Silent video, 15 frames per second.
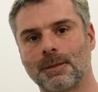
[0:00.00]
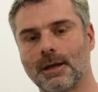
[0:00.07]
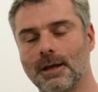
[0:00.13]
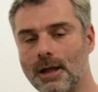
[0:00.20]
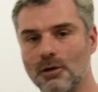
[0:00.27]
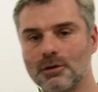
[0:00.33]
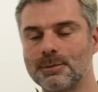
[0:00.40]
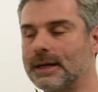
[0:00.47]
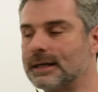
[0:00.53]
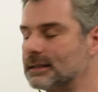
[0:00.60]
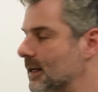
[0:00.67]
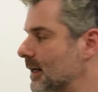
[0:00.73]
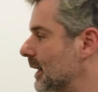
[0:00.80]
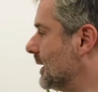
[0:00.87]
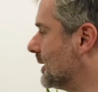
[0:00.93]
That was
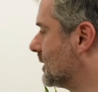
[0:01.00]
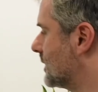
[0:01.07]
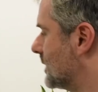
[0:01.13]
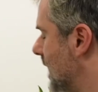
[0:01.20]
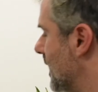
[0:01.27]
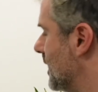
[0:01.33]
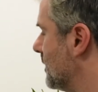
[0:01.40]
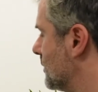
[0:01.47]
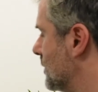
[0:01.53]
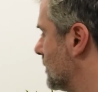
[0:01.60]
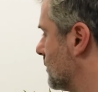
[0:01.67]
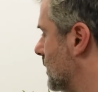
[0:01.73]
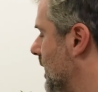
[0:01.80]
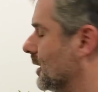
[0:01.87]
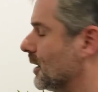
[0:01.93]
basically instead of just
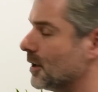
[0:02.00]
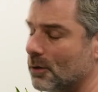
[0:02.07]
writing the